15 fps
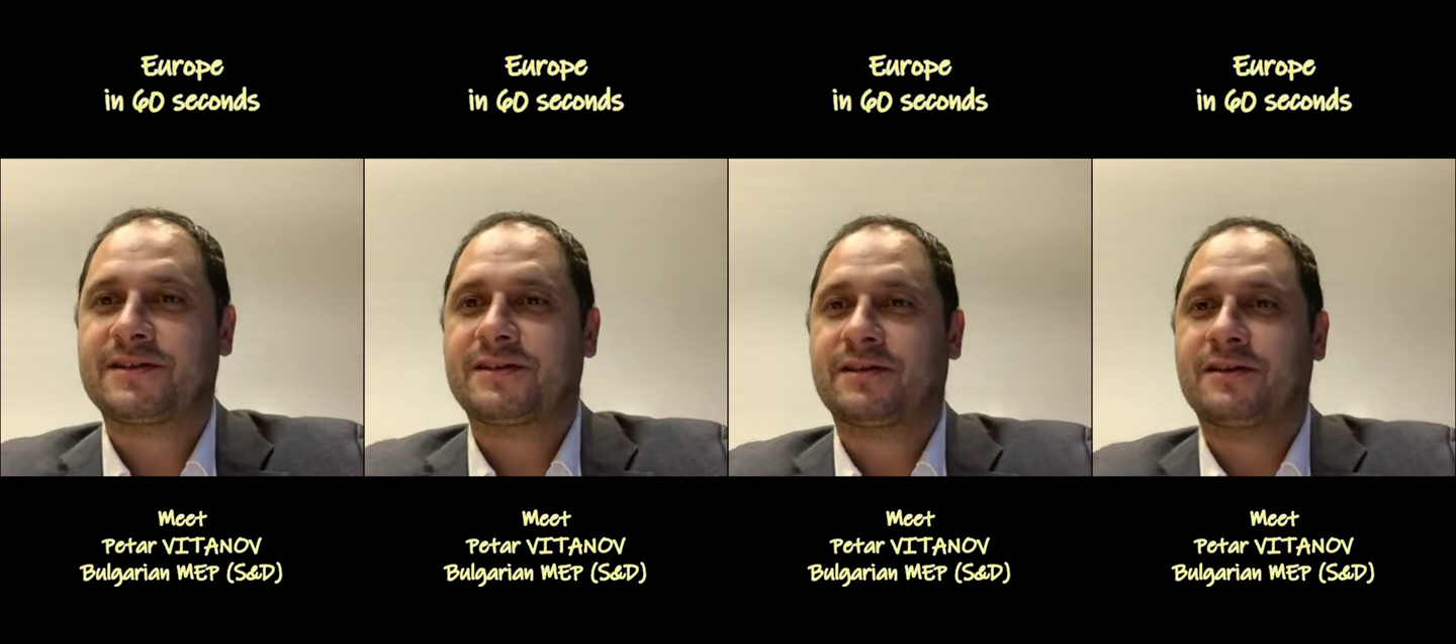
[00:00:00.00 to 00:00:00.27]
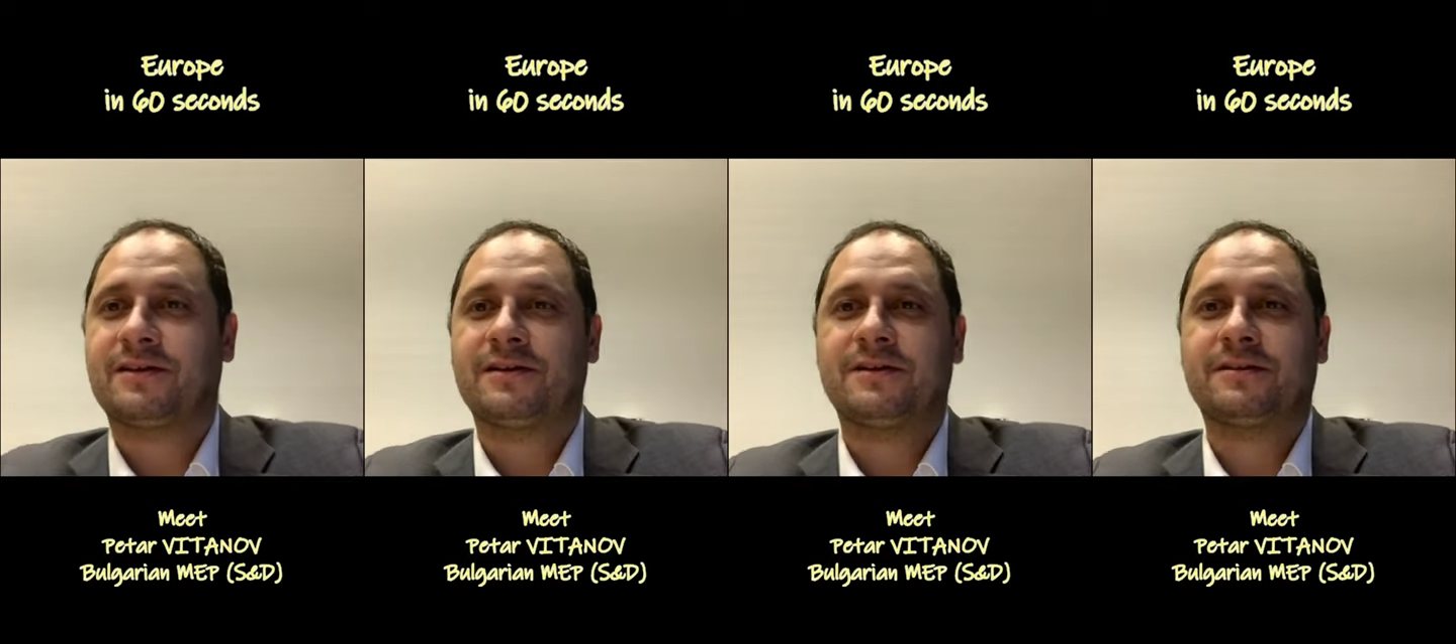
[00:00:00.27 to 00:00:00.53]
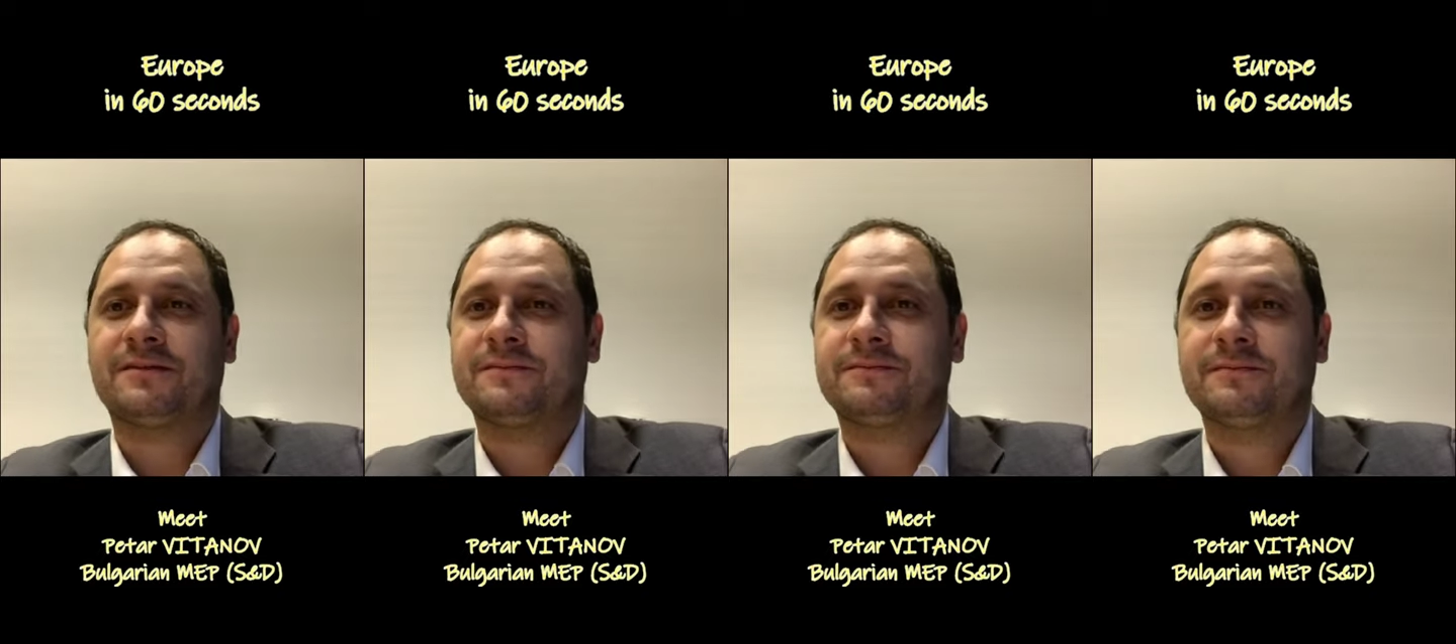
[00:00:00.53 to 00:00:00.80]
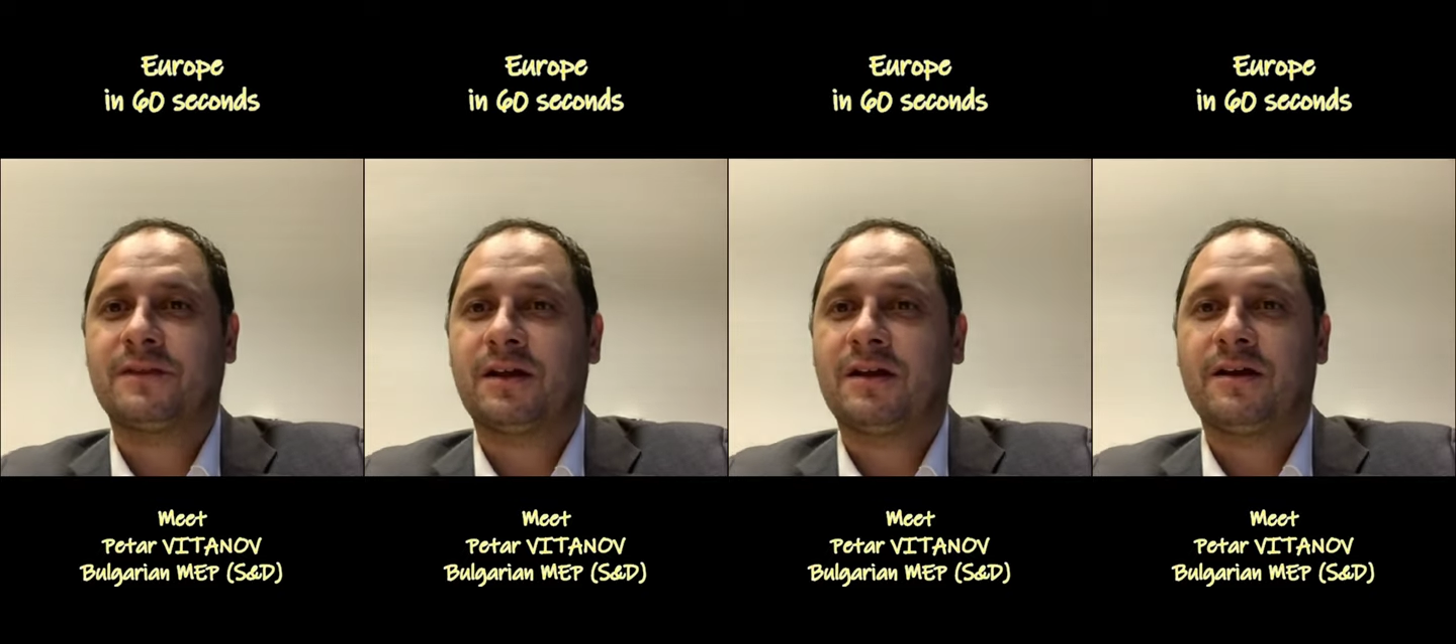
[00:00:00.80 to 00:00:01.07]
uh,
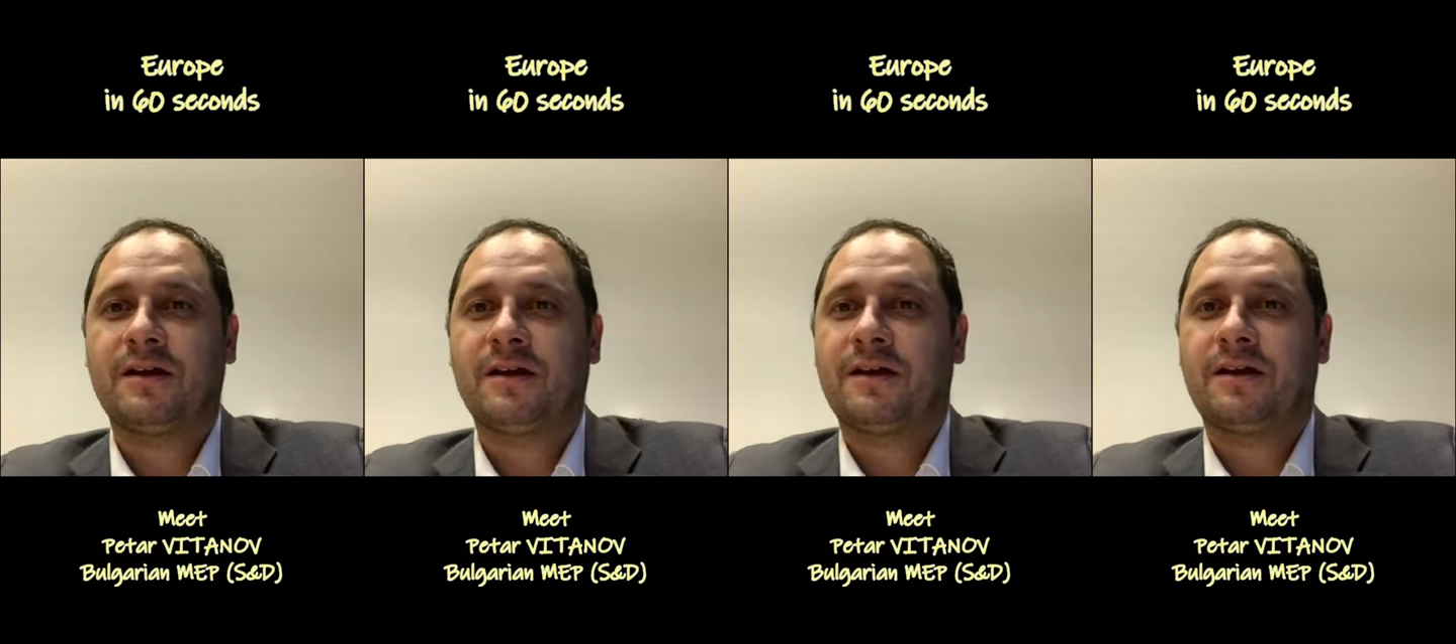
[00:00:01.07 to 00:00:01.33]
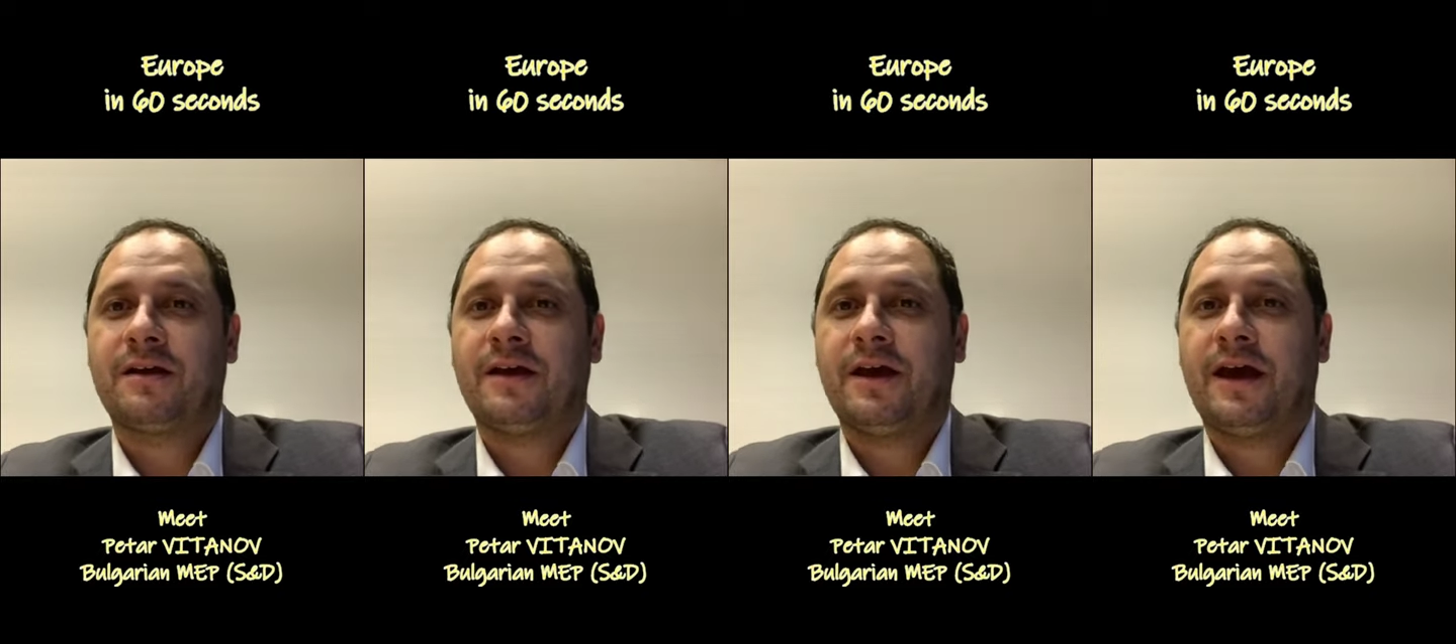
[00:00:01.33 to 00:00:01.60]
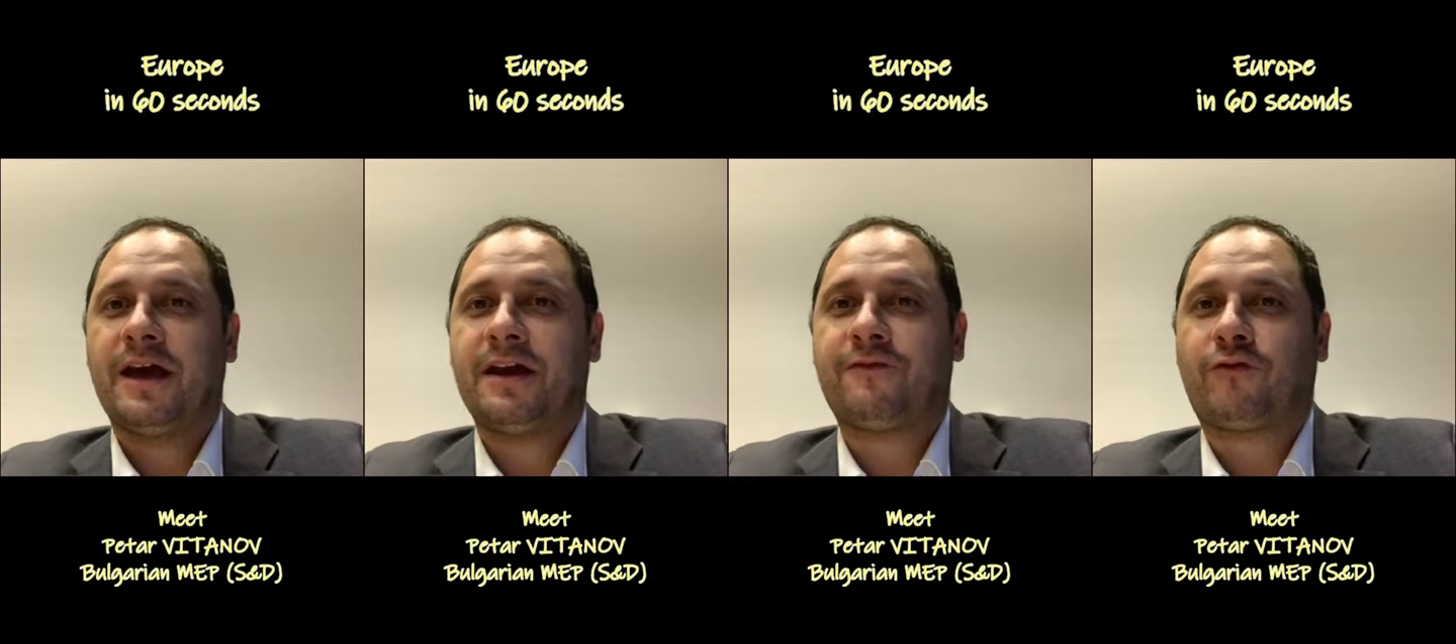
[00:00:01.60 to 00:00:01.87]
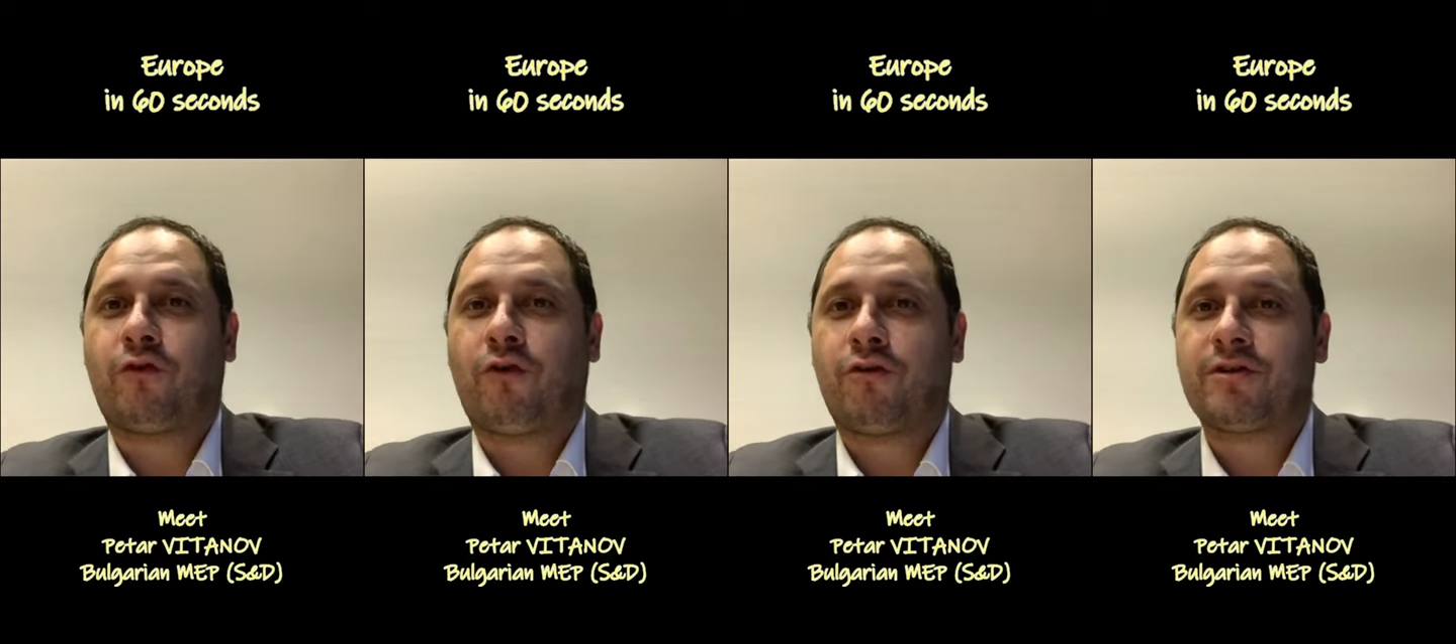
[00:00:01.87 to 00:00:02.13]
and of
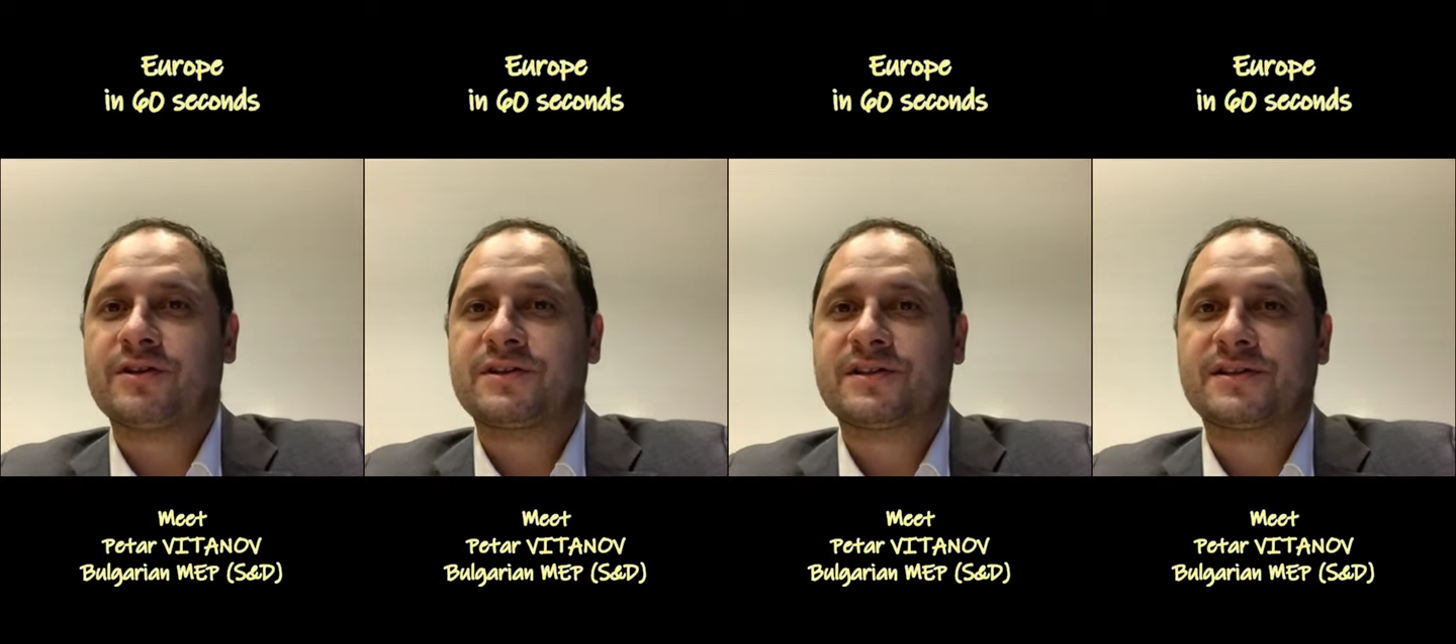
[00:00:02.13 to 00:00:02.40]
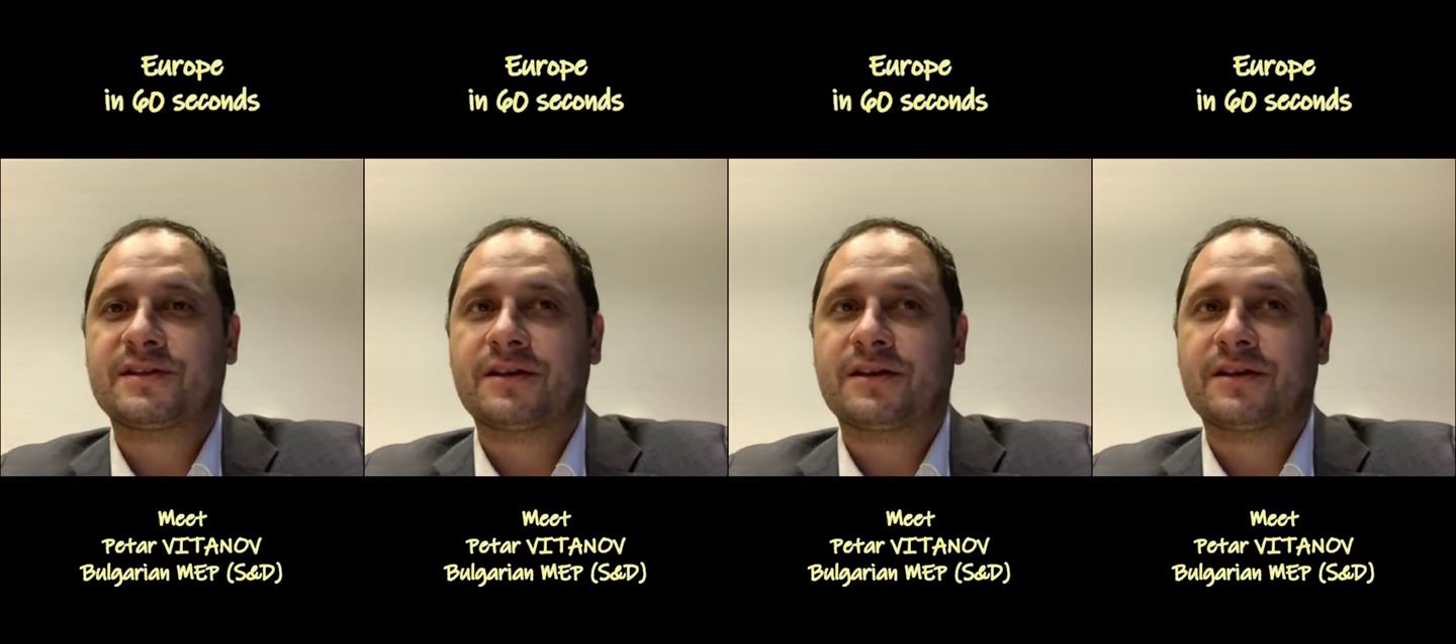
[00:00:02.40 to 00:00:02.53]
course.